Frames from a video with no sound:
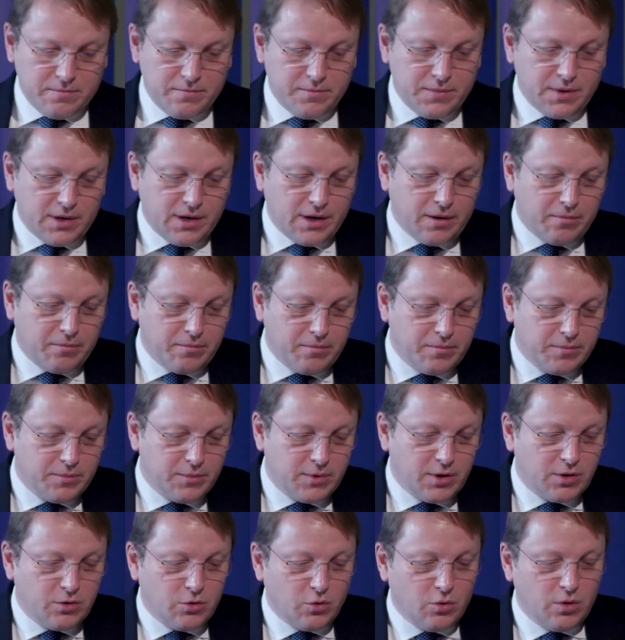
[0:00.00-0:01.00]
I'm
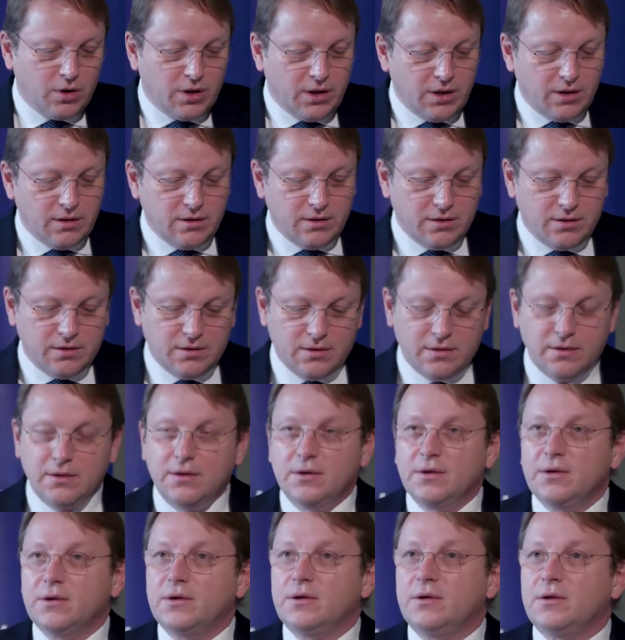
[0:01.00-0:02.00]
not only
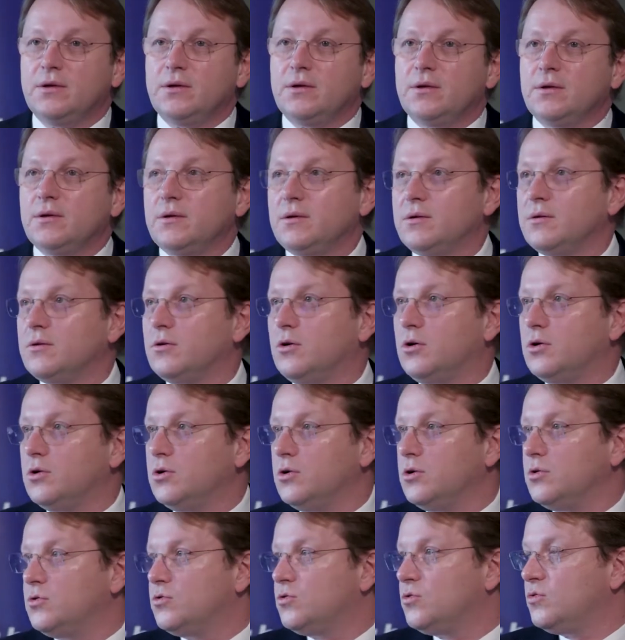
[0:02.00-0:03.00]

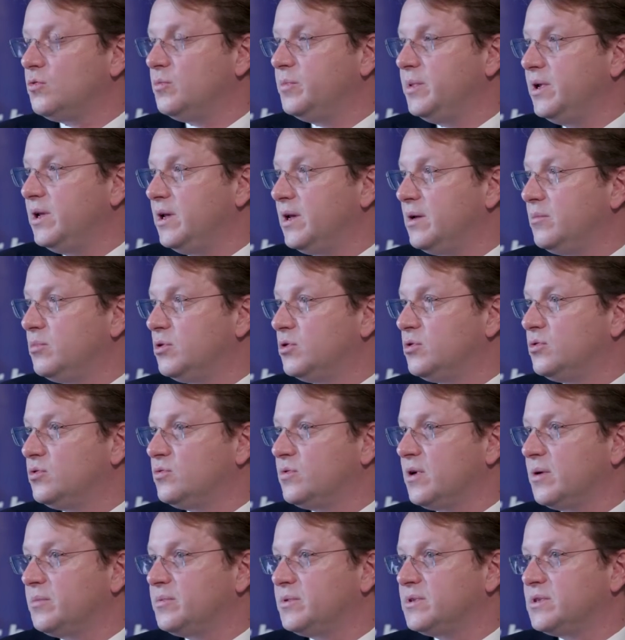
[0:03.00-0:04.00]
honored to be able to
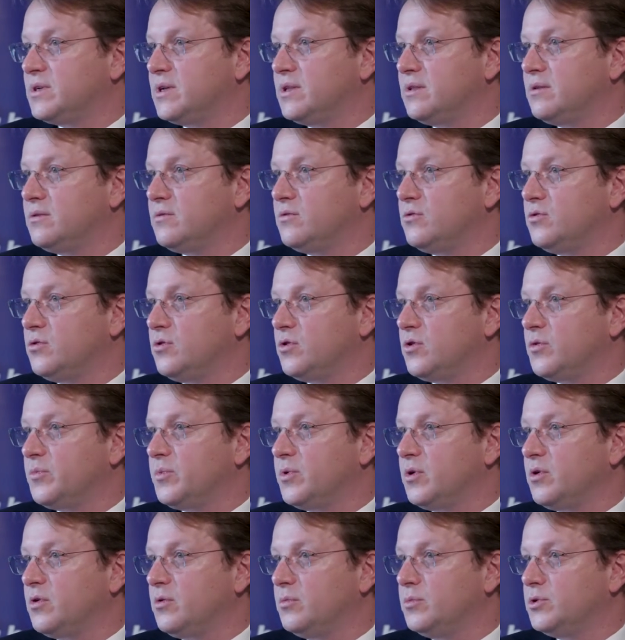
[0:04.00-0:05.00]
represent the European
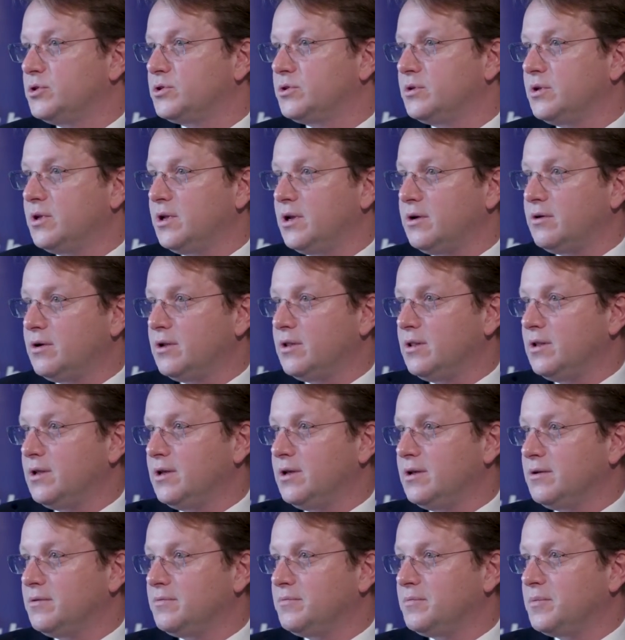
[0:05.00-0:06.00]
Commission here in
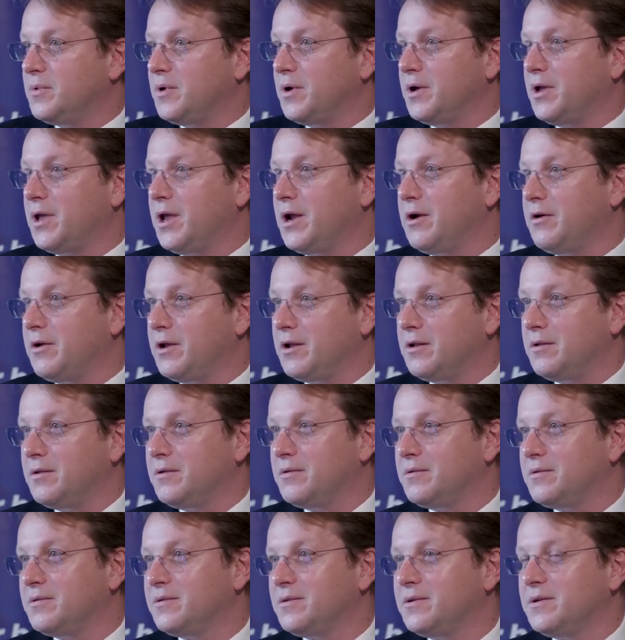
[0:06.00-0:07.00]
the Hungarian
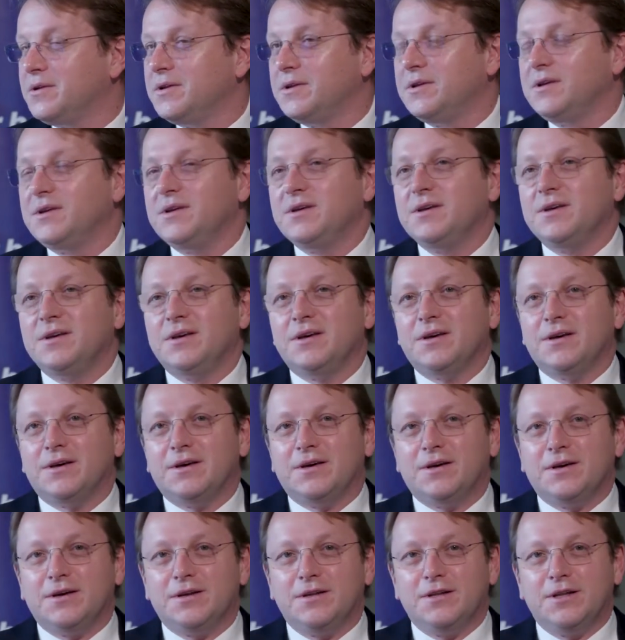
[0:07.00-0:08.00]

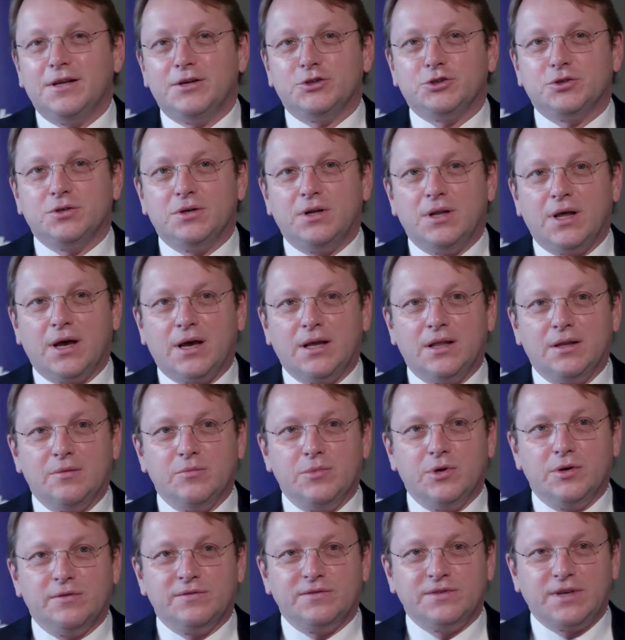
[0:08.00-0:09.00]
National Academy
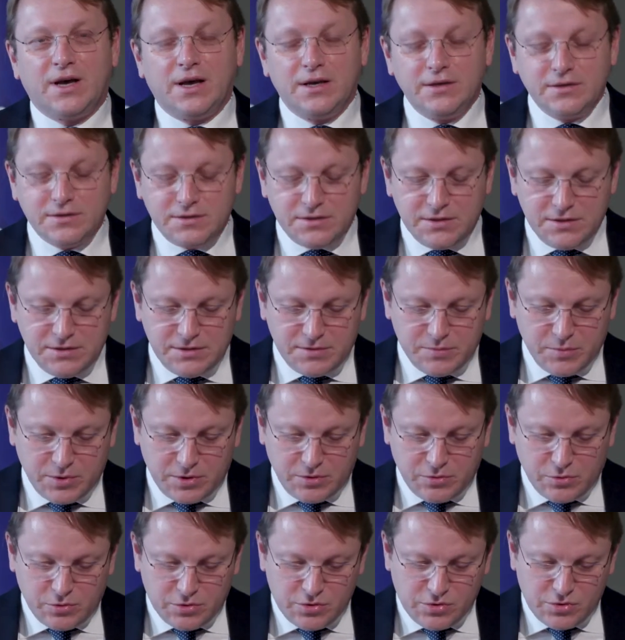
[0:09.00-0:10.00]
of Sciences, but
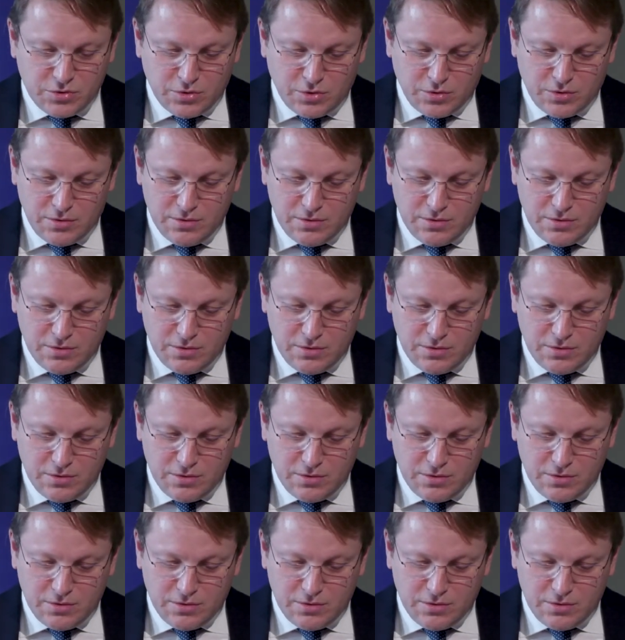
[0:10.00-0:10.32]
also